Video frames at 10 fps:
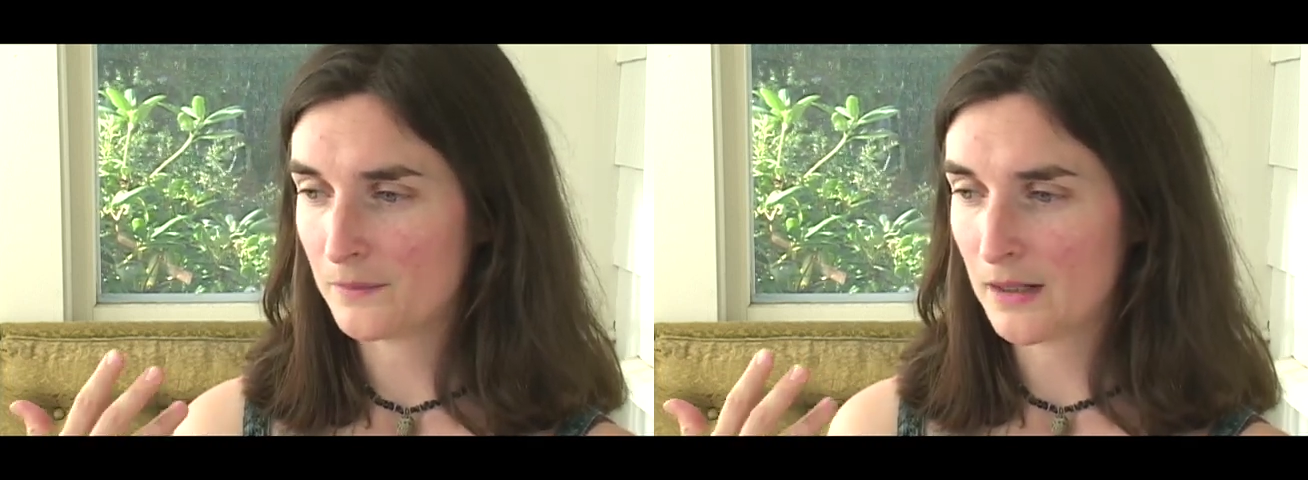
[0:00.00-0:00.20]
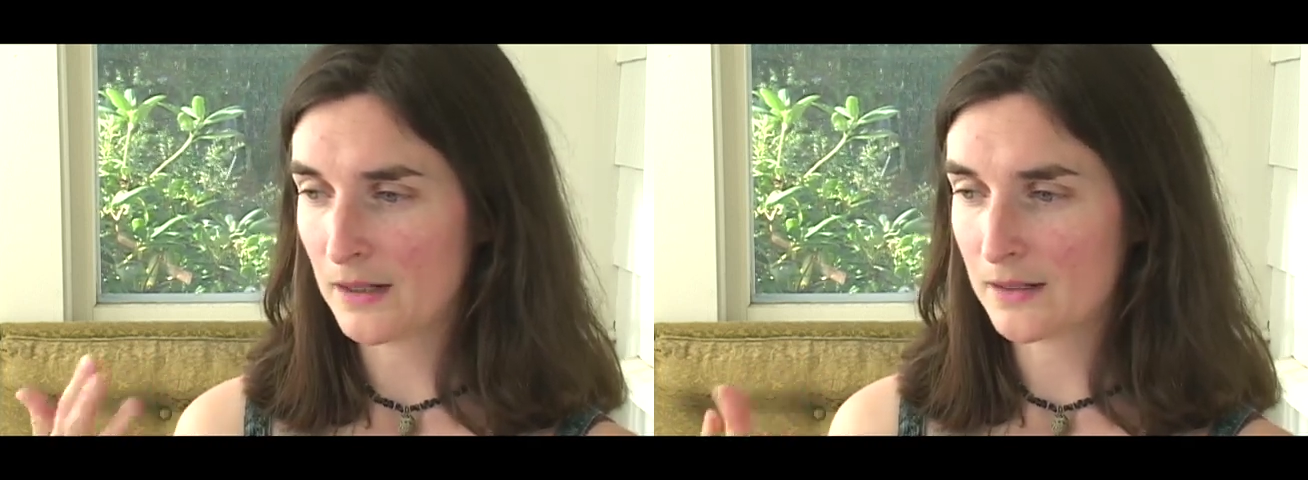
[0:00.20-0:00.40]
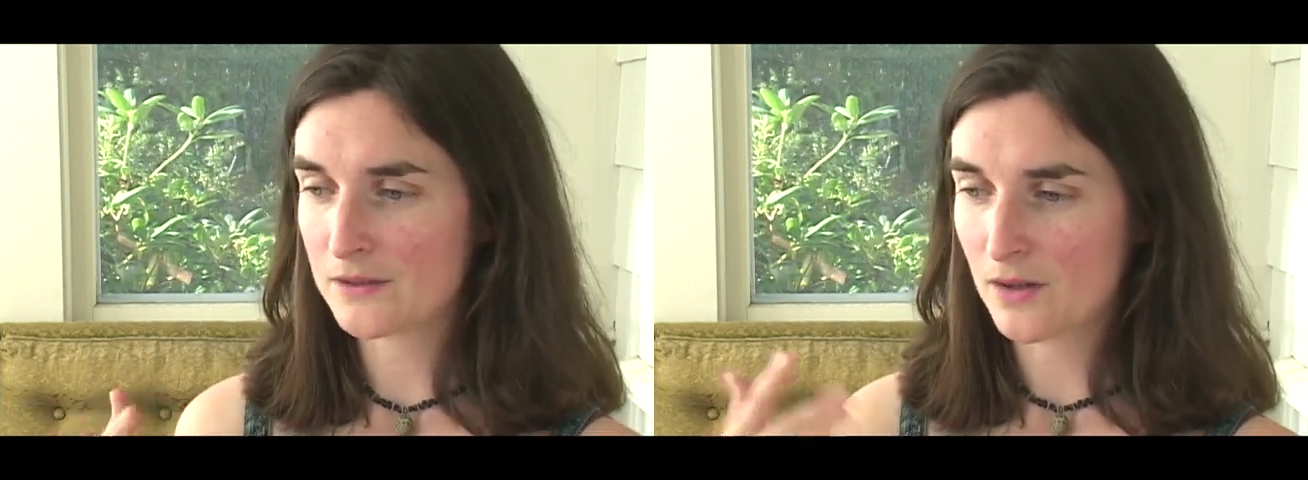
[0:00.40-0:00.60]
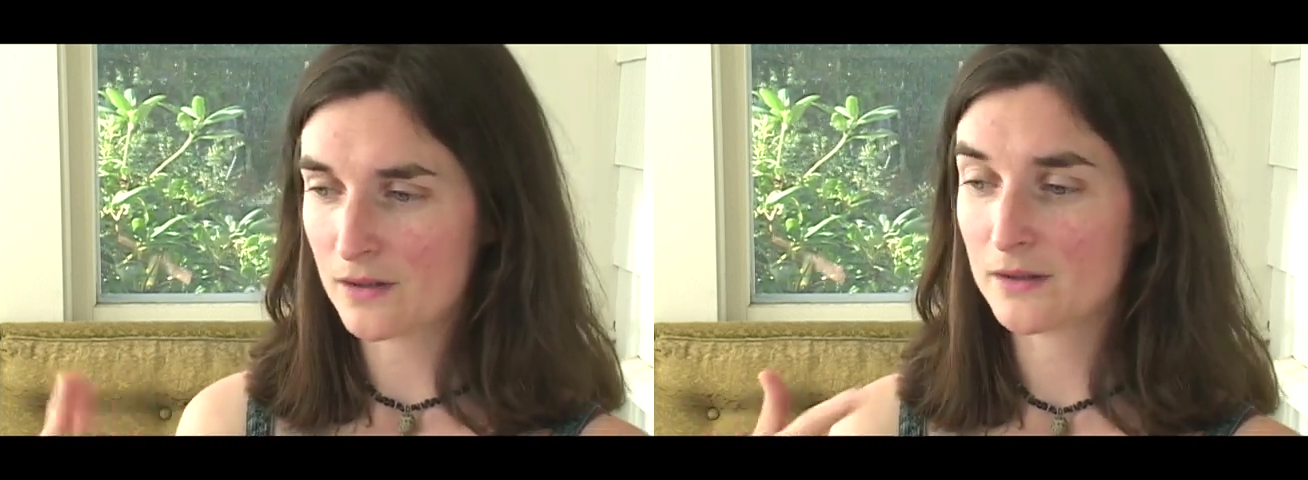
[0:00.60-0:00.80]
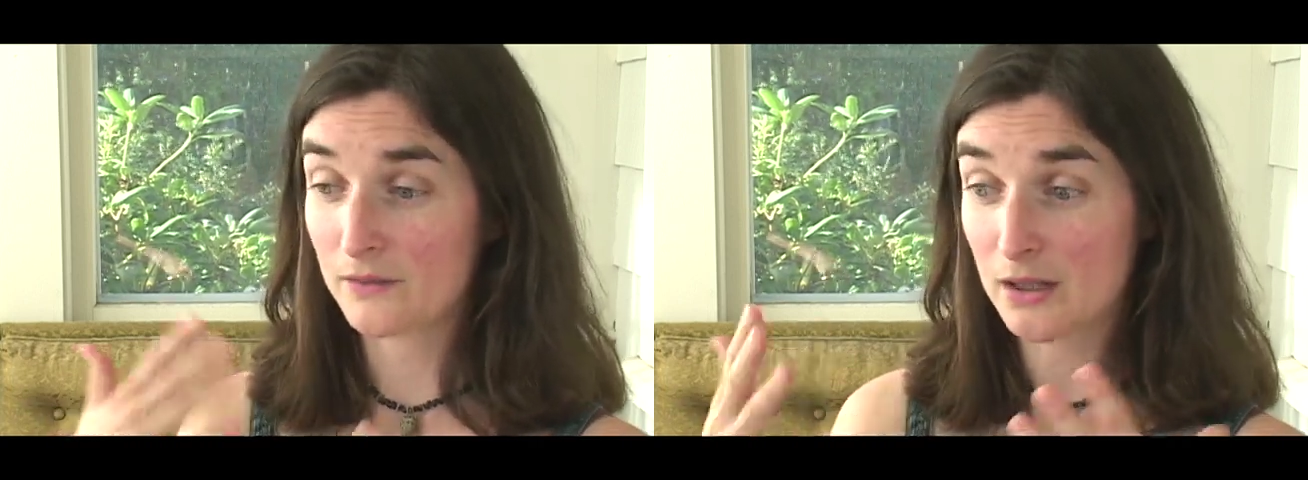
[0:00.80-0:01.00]
and I,
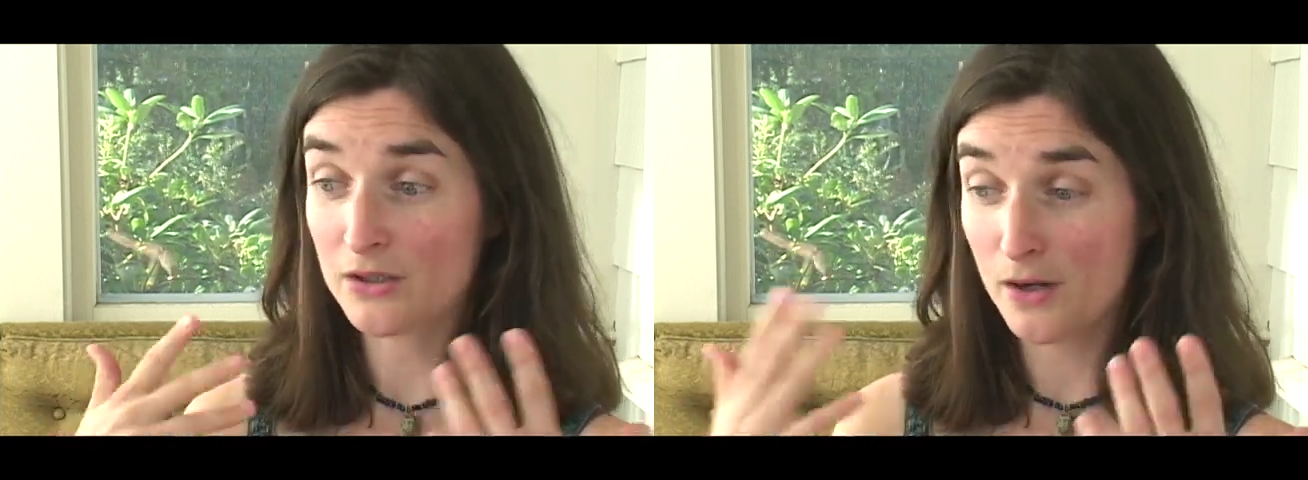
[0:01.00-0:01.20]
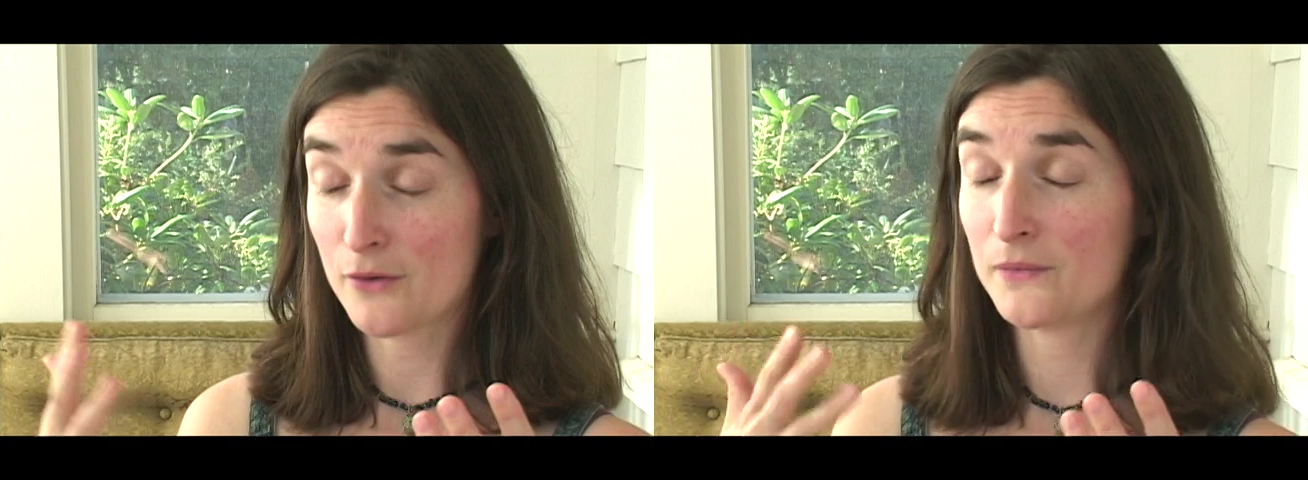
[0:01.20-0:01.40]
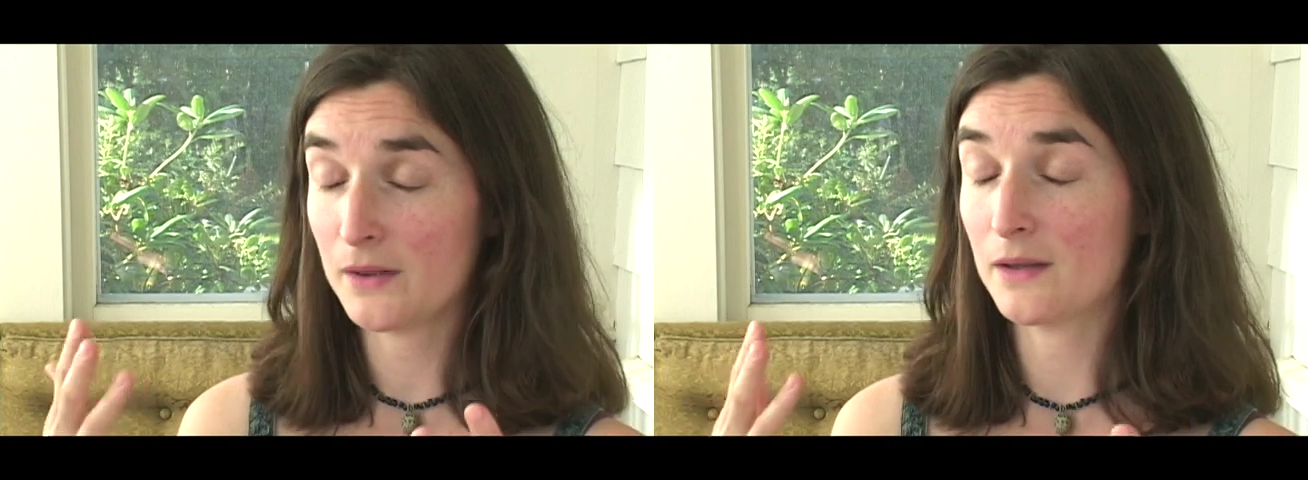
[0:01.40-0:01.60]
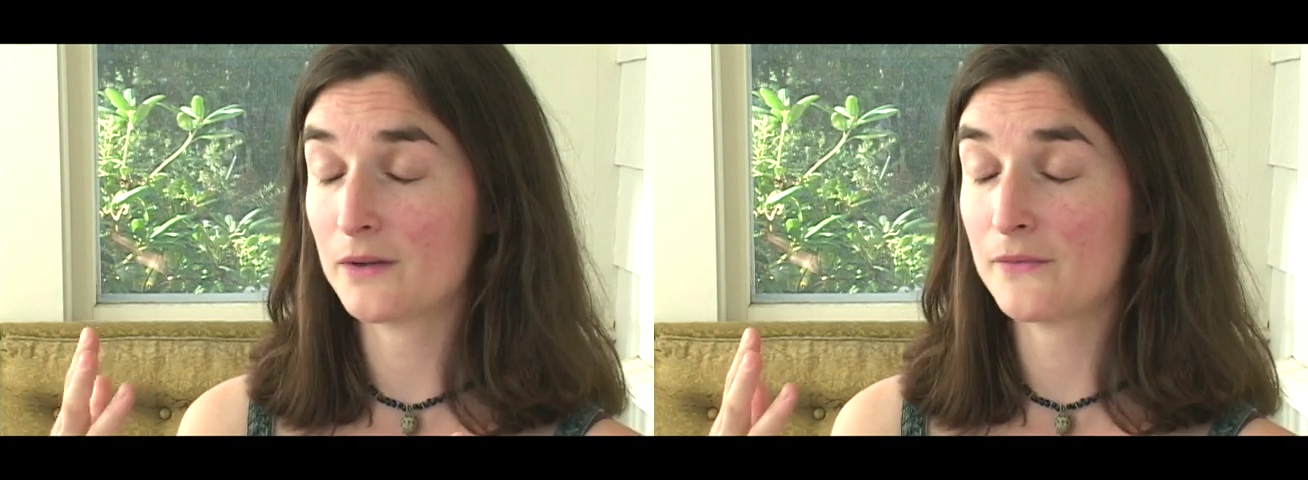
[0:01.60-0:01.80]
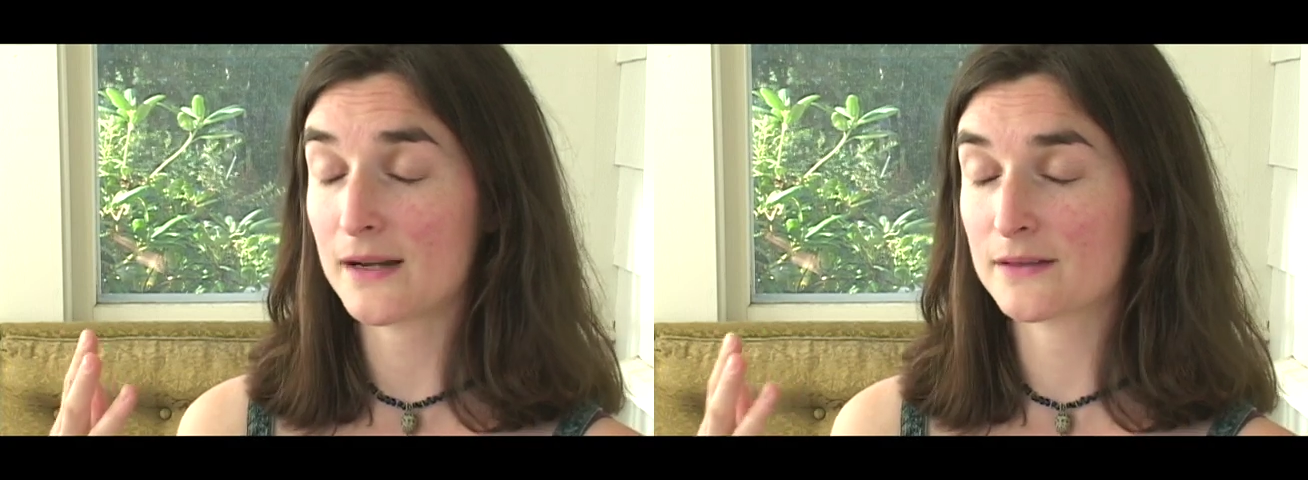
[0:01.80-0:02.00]
started, I started to feel the
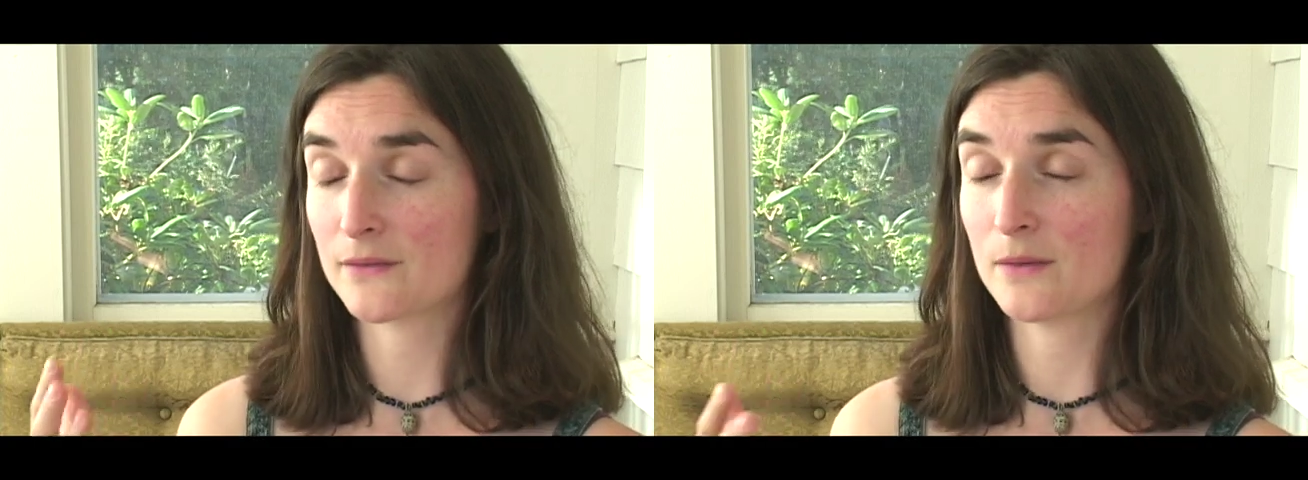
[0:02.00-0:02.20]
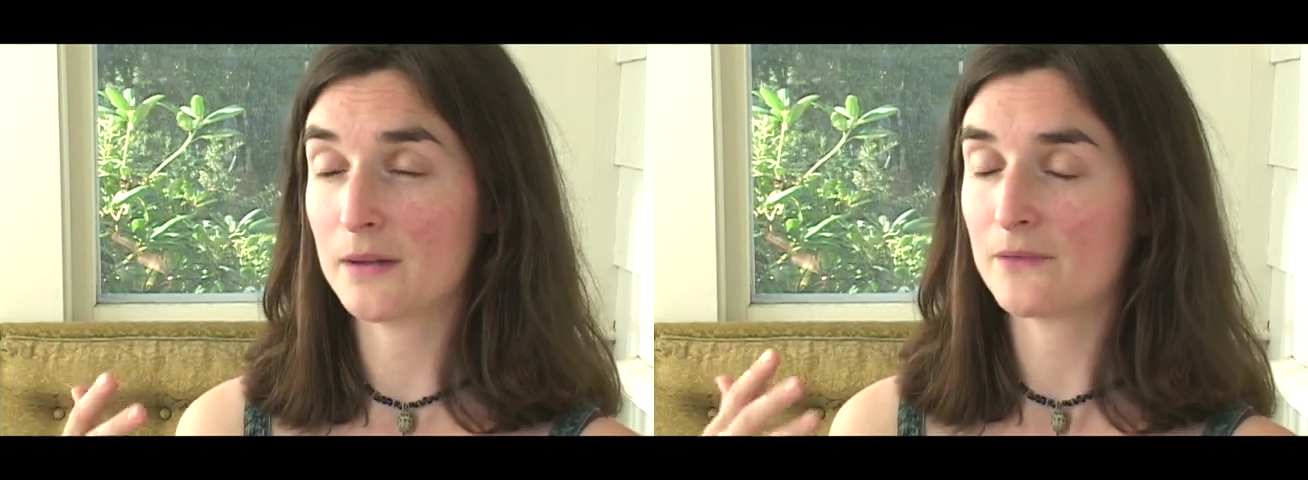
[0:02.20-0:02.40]
effects of them,